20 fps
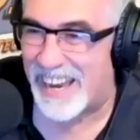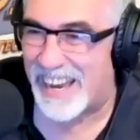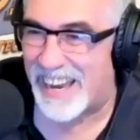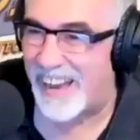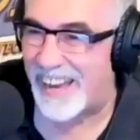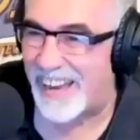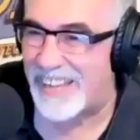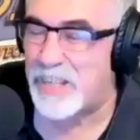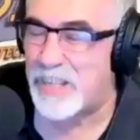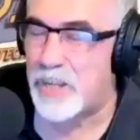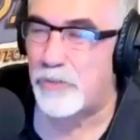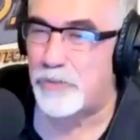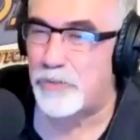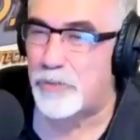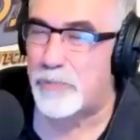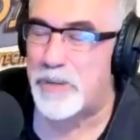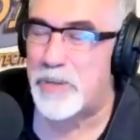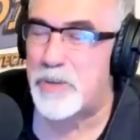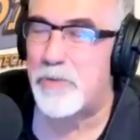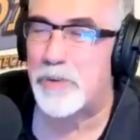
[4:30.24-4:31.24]
Yeah, it
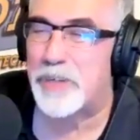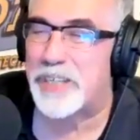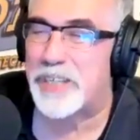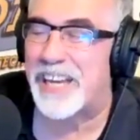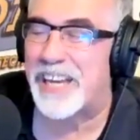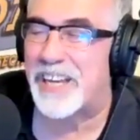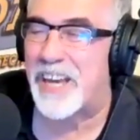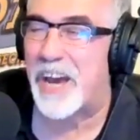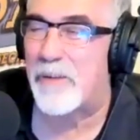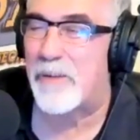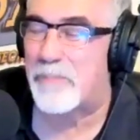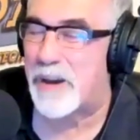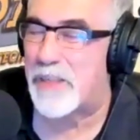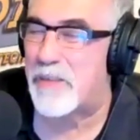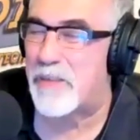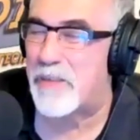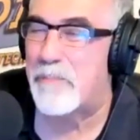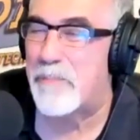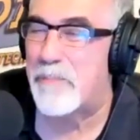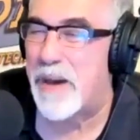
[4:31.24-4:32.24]
used to be you would get cut
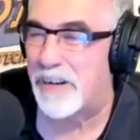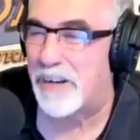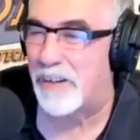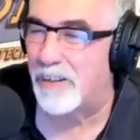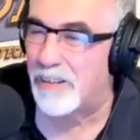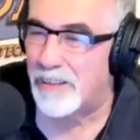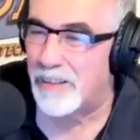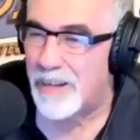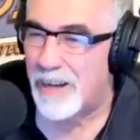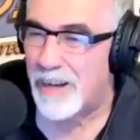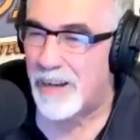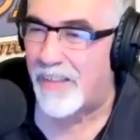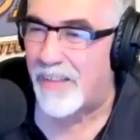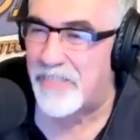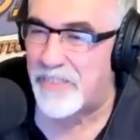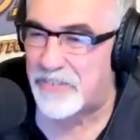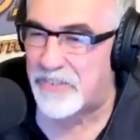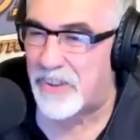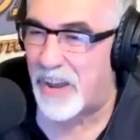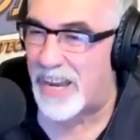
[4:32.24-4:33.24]
by the metal
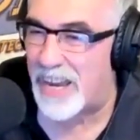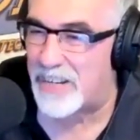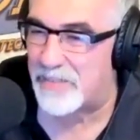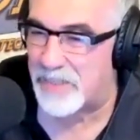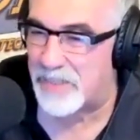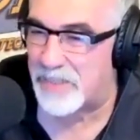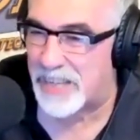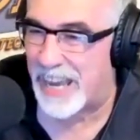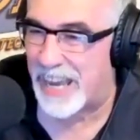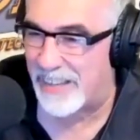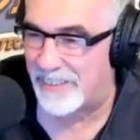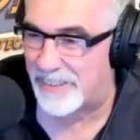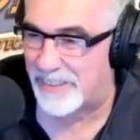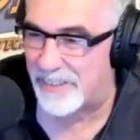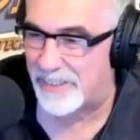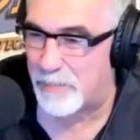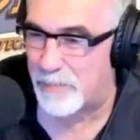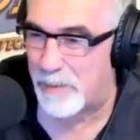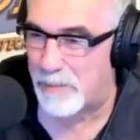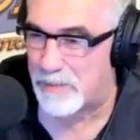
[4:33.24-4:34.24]
on the side of the
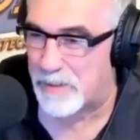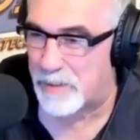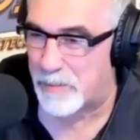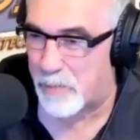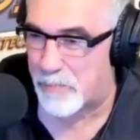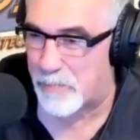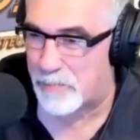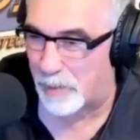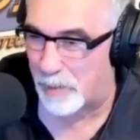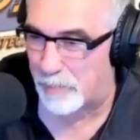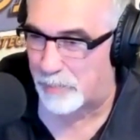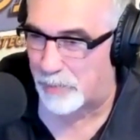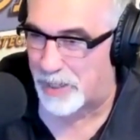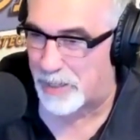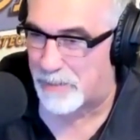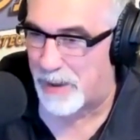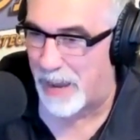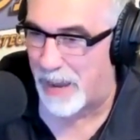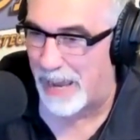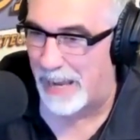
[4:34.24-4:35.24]
cases. Remember that were built
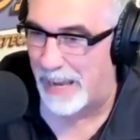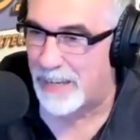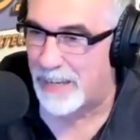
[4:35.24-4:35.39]
pretty bad?